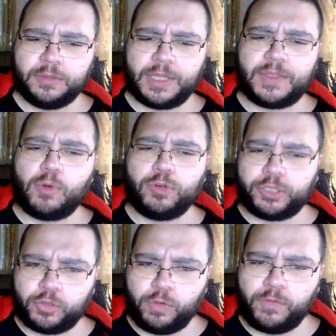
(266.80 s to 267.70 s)
that there were
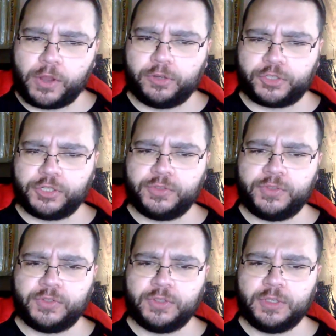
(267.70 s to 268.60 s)
two
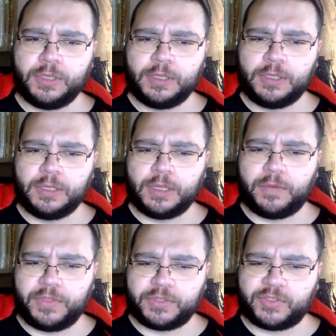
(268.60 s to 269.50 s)
versions
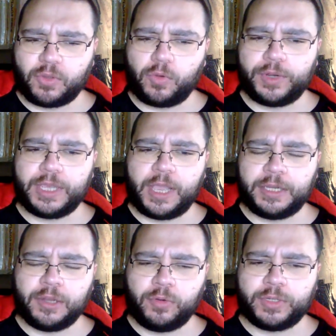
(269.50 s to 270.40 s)
of this story.
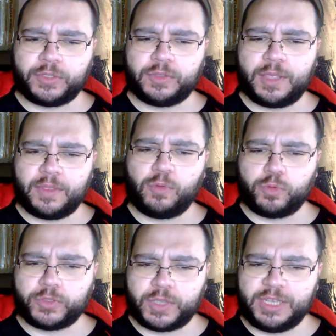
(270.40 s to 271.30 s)
I noticed that there
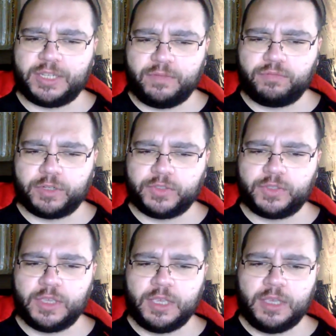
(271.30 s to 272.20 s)
was a
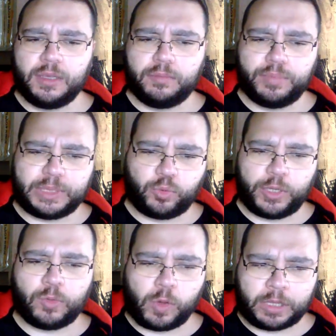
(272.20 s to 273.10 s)
difference
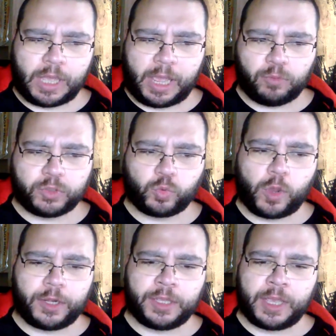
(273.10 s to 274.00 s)
between what I was
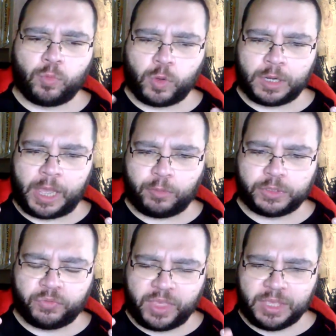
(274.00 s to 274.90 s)
writing and what I
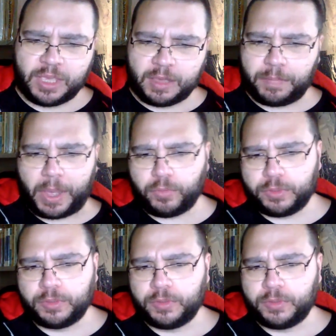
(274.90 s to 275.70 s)
was thinking about.